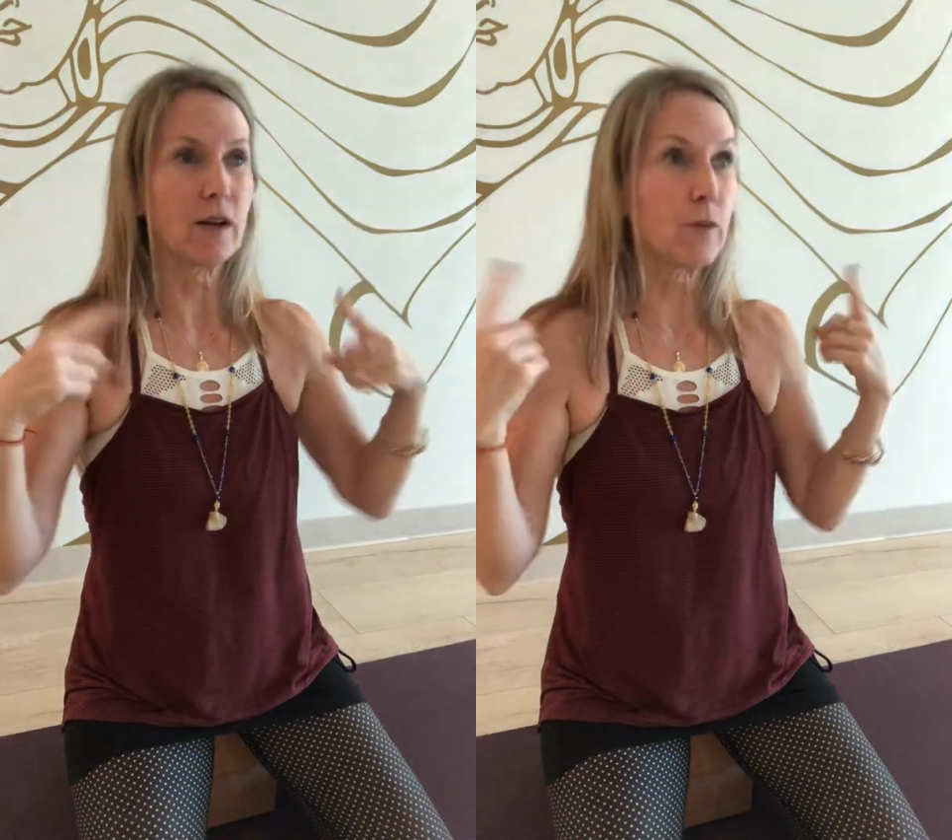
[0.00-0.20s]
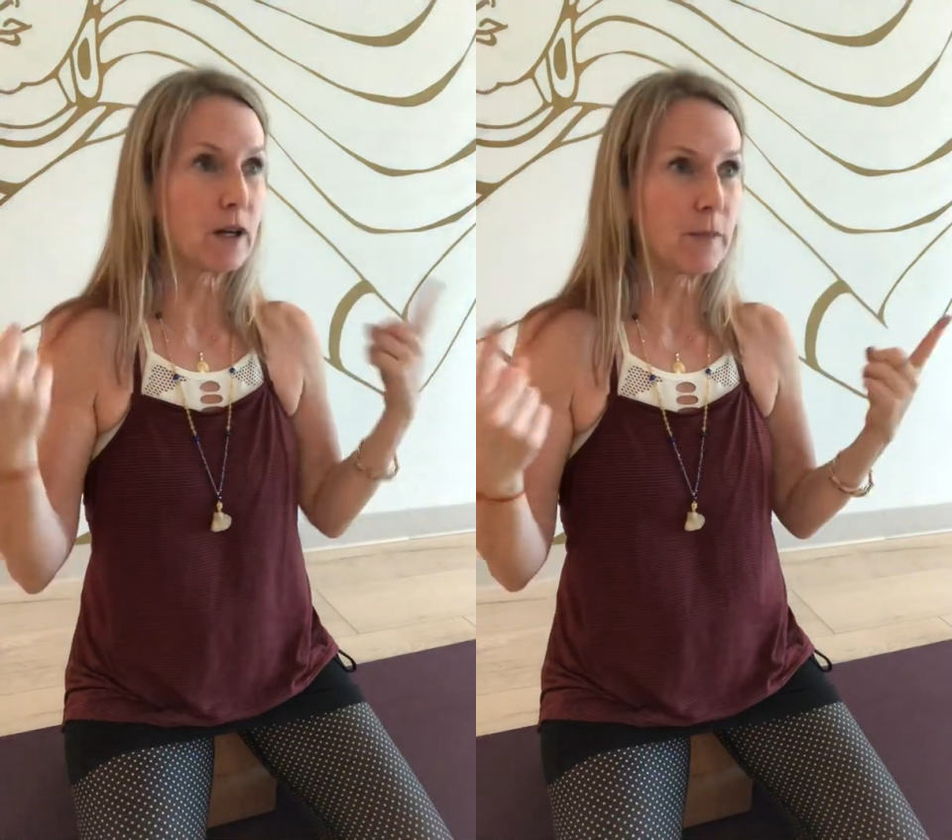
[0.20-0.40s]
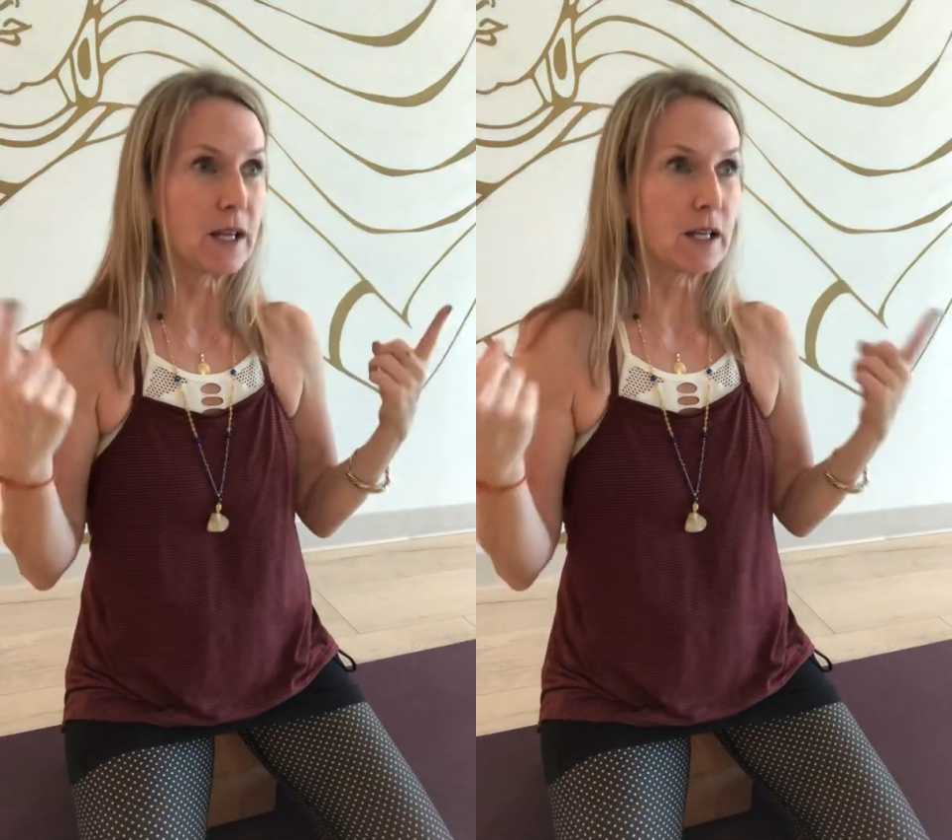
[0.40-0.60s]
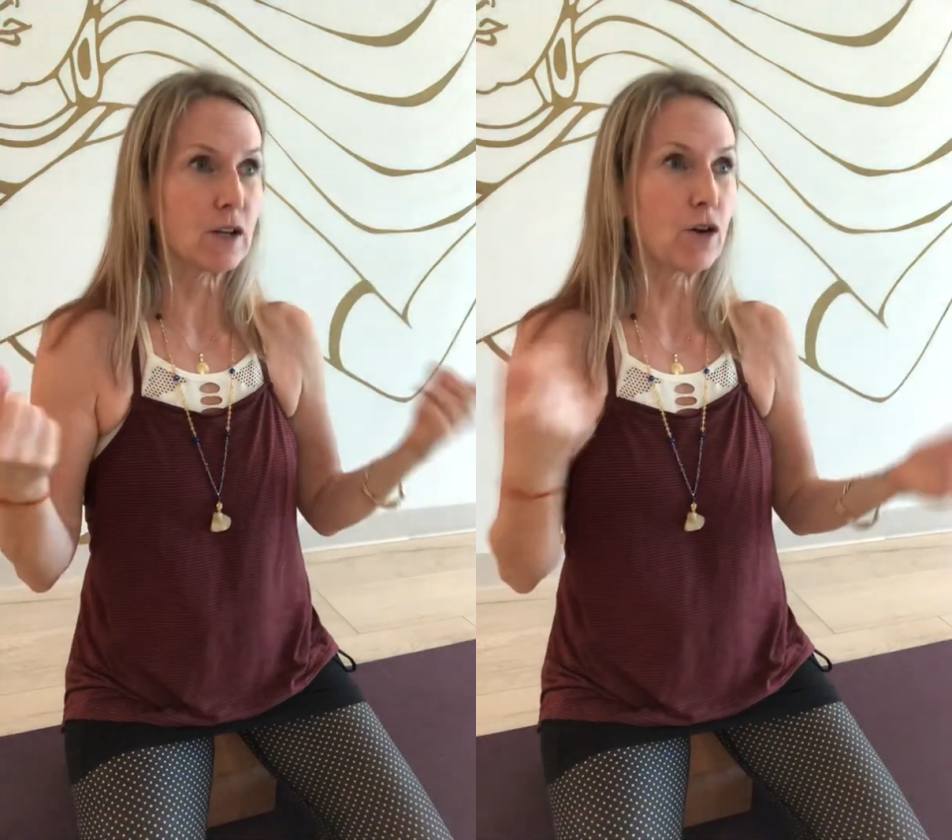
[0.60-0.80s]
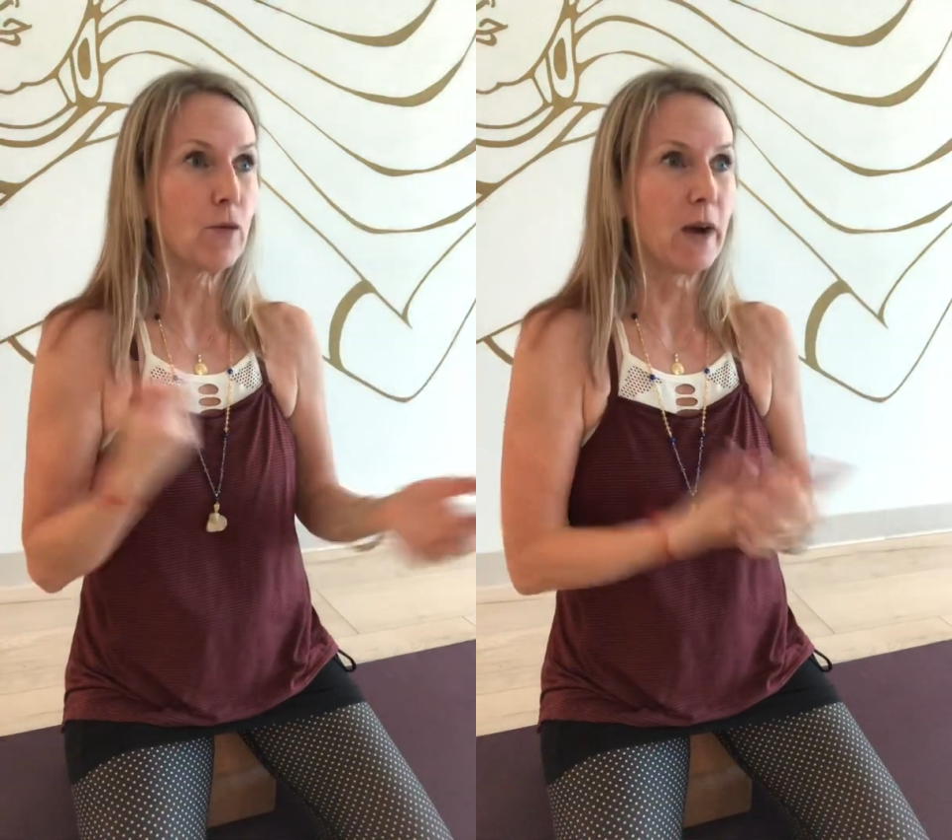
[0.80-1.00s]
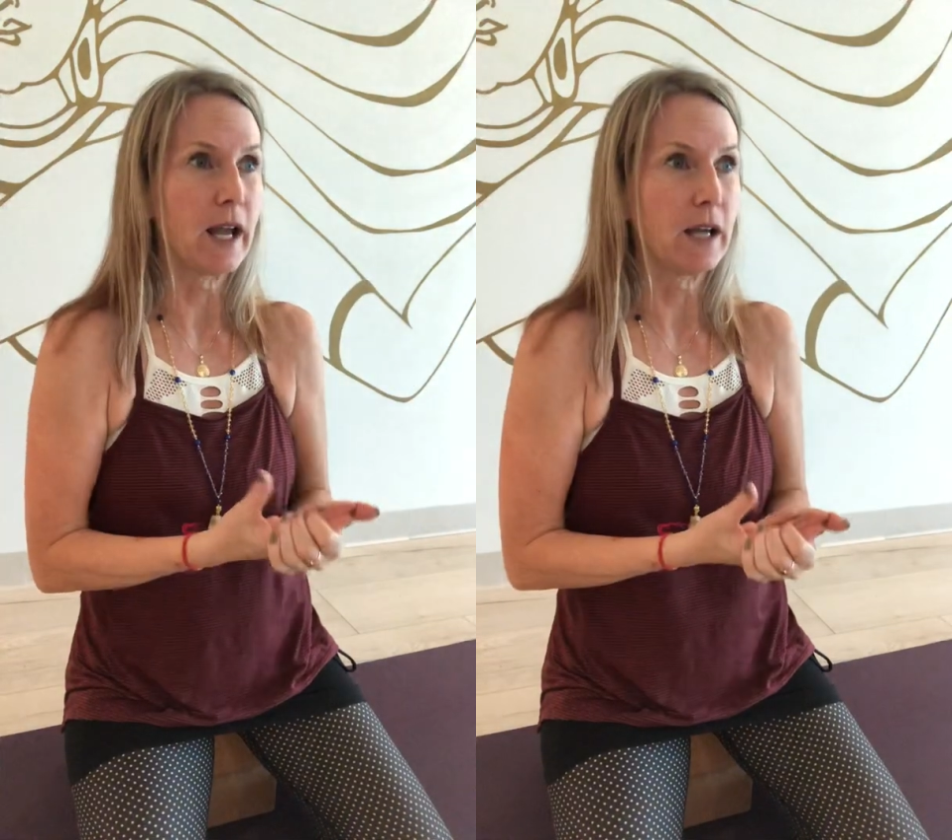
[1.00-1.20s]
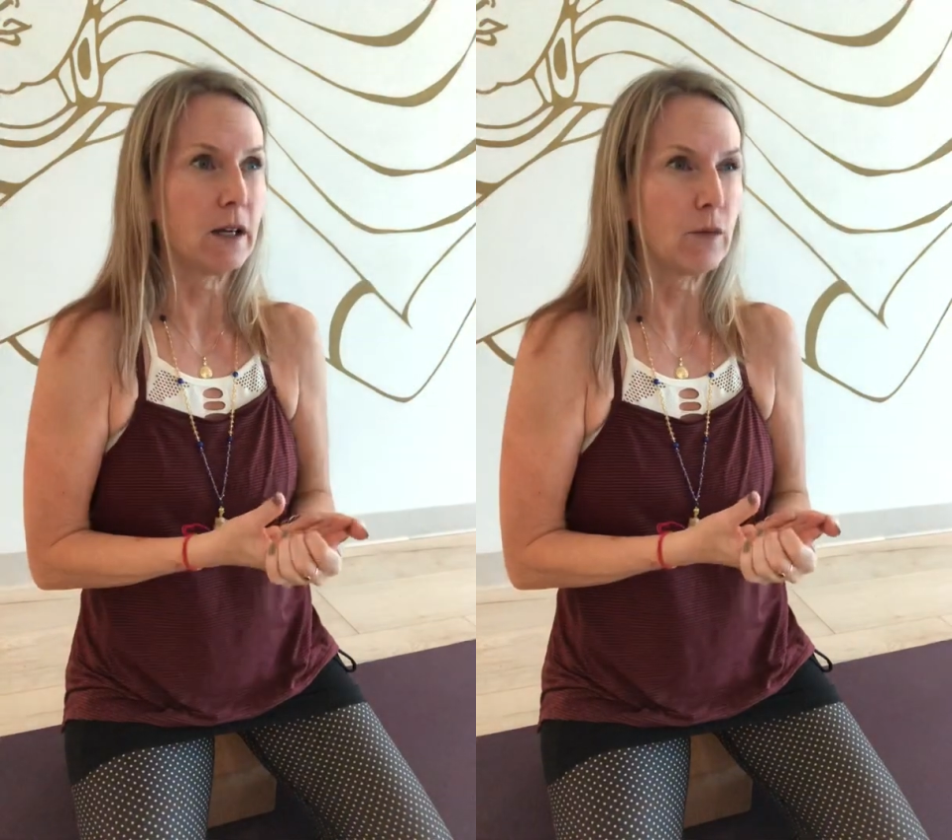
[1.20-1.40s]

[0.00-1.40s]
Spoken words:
I want to make it go away.